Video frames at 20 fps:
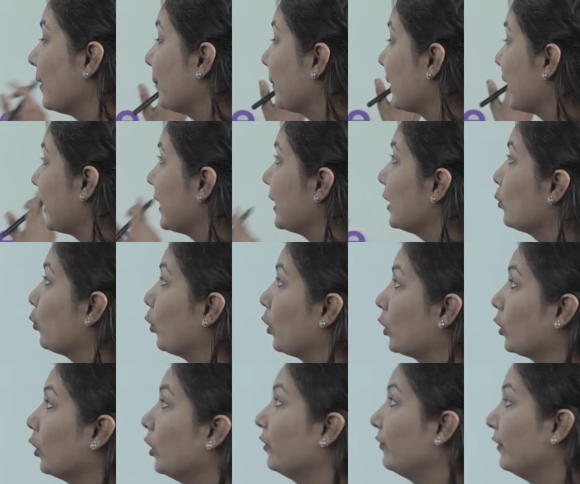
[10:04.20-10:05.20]
summarize
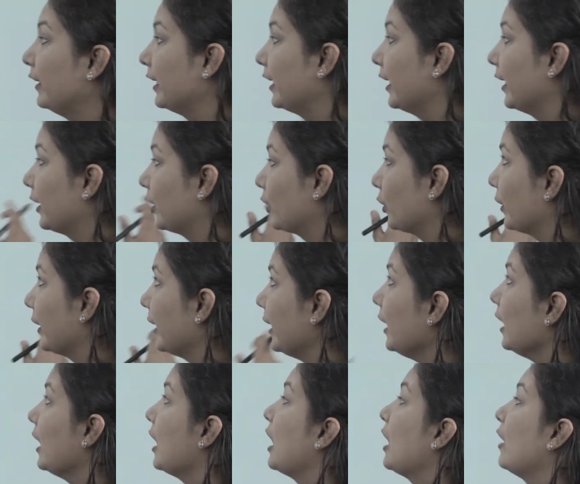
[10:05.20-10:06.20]
what all we did
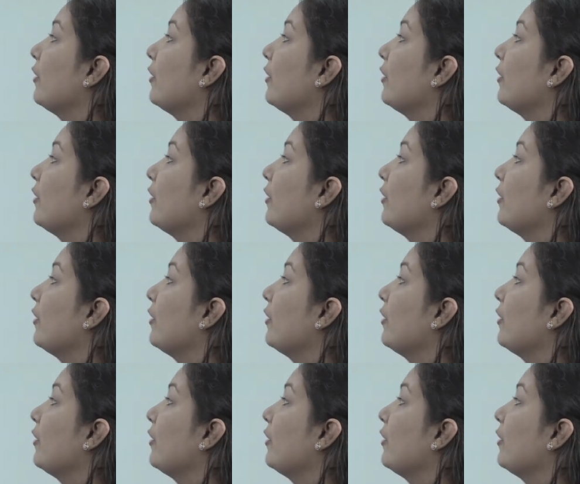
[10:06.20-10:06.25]
today.